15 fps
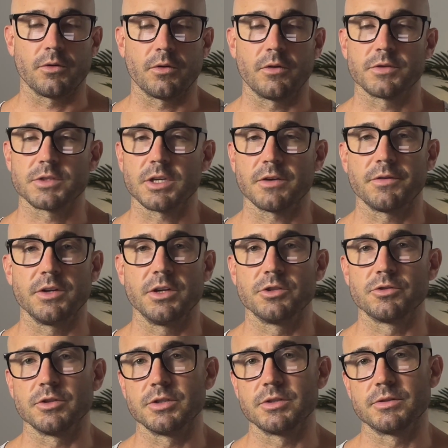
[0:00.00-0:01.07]
I've suffered
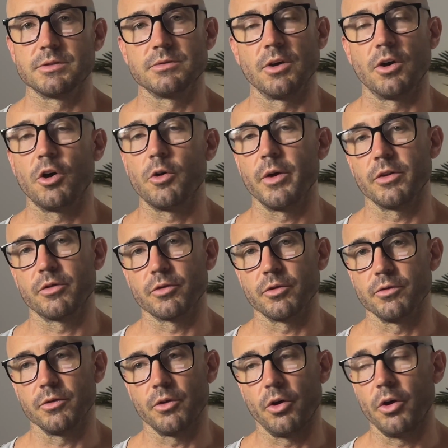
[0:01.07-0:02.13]
injuries the whole way
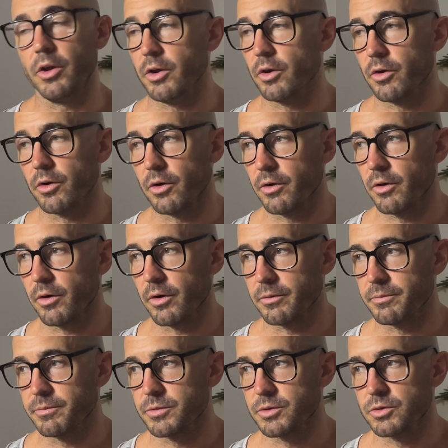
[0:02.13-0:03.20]
through. Early on, I
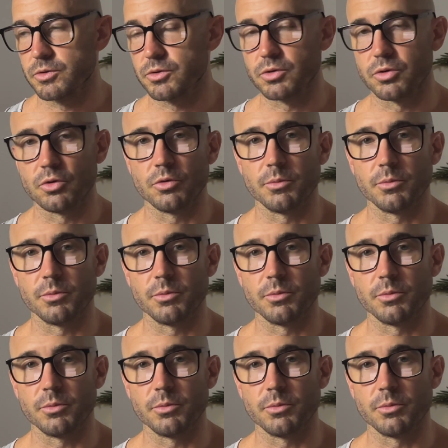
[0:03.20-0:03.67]
tore